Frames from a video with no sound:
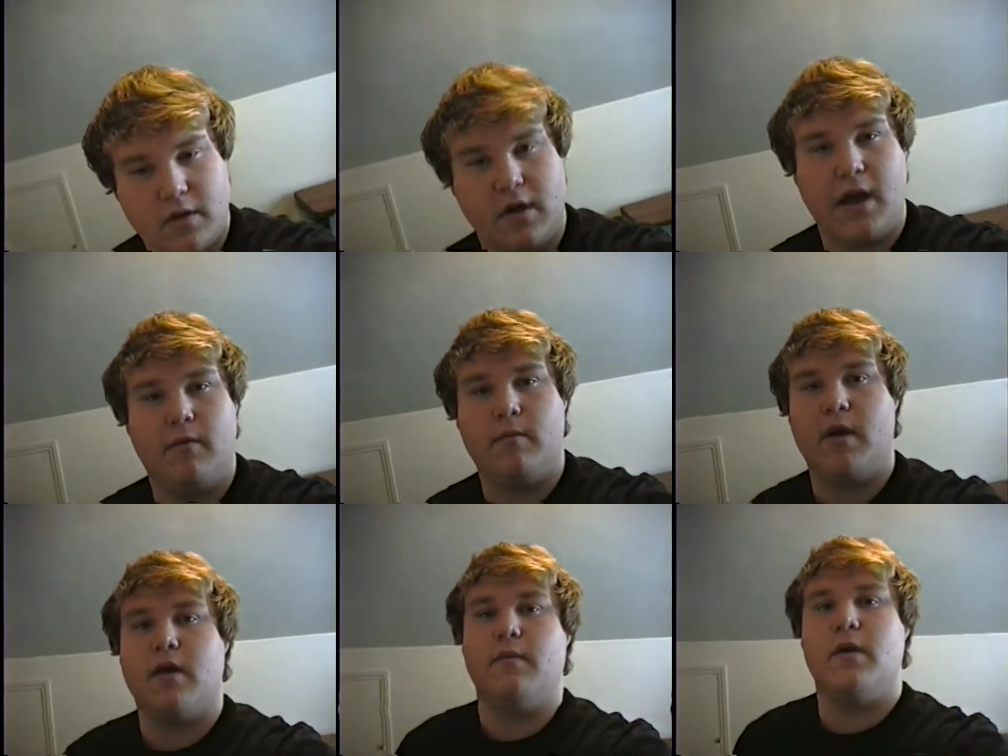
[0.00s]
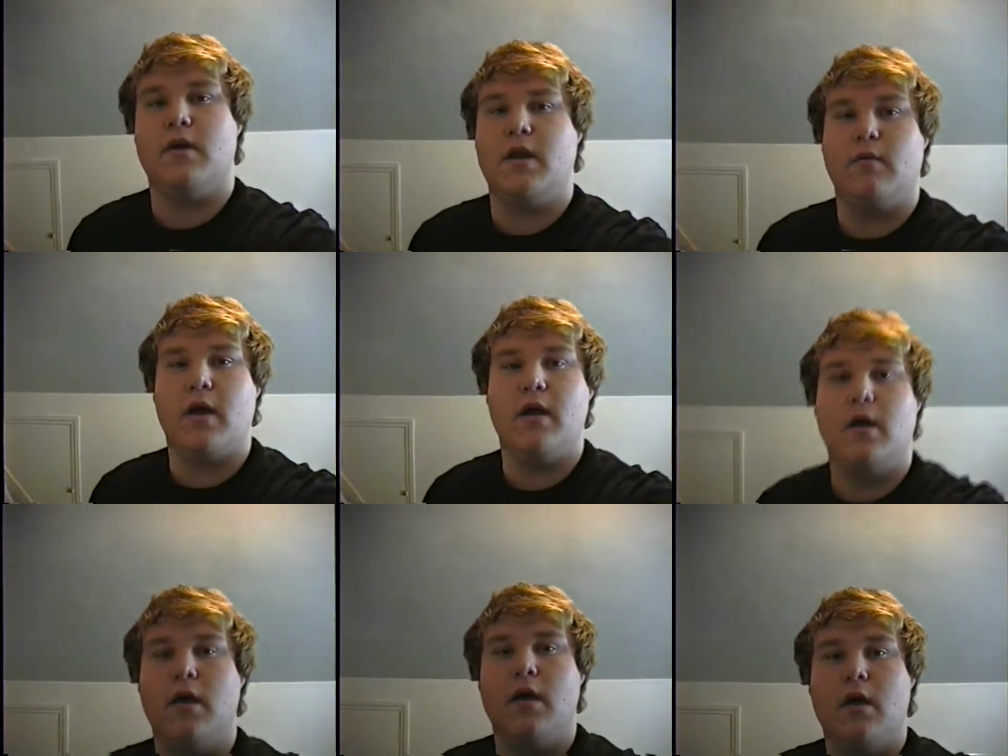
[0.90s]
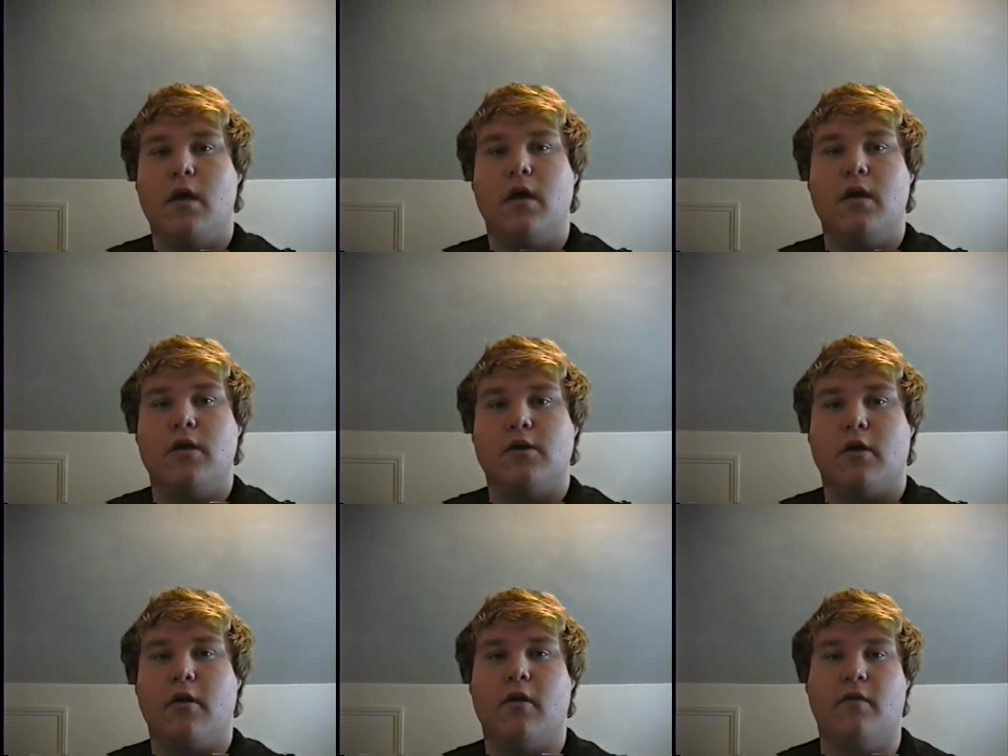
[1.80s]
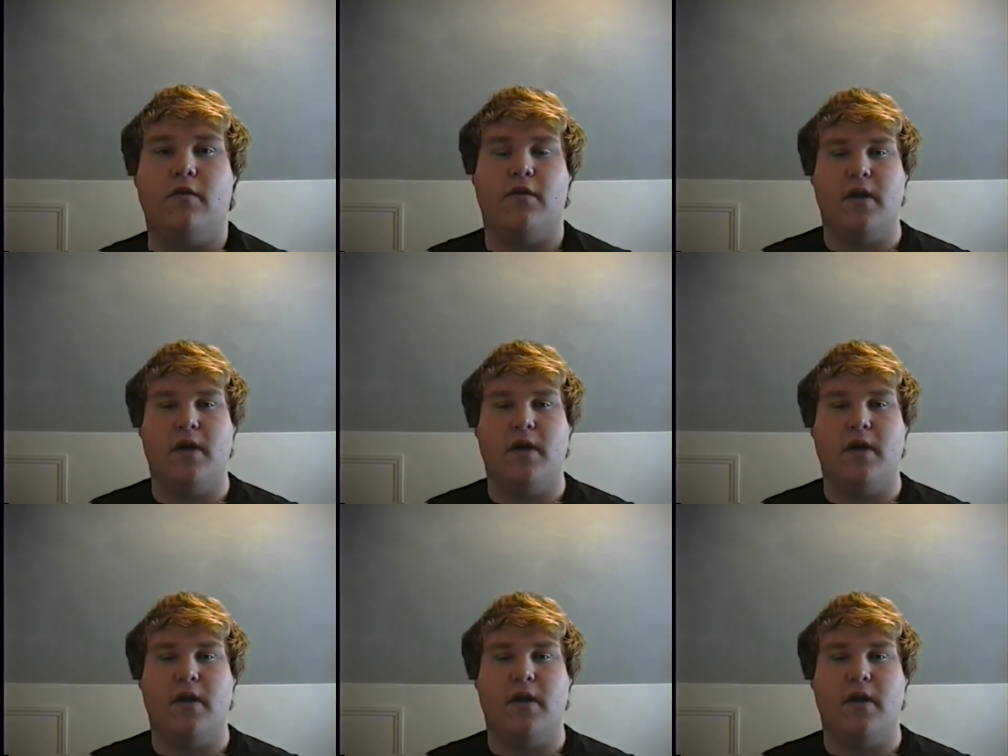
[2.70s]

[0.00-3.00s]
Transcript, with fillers: put the camera back up here. Anyway, starting off with